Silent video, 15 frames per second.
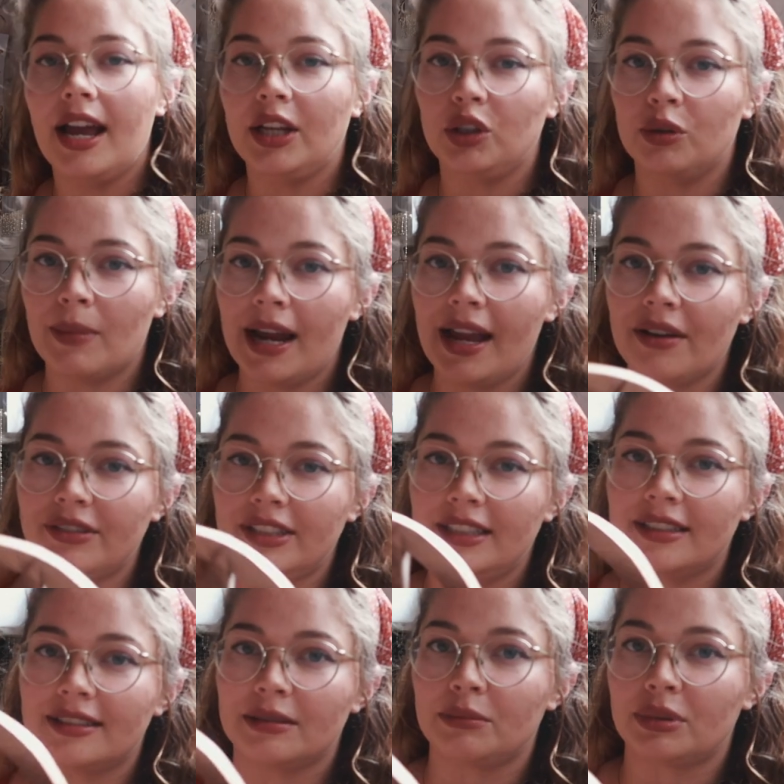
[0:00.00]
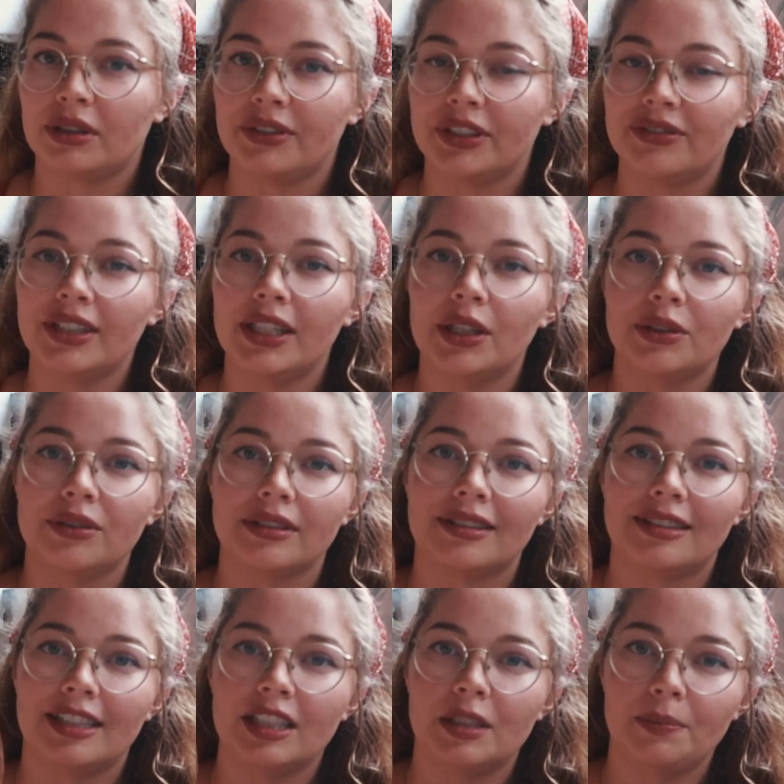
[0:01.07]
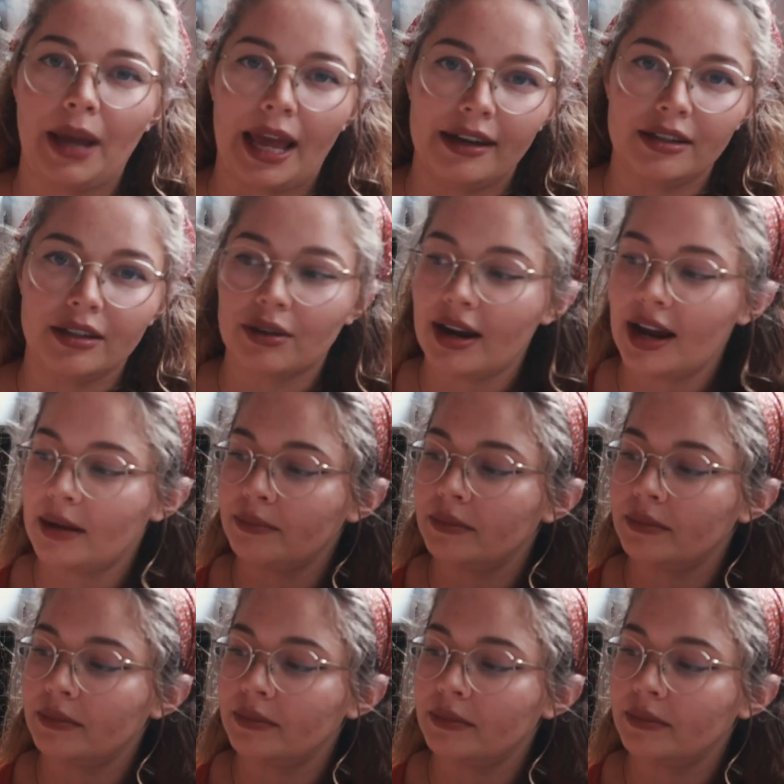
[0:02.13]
and you might have seen this in previous videos, is this pentacle.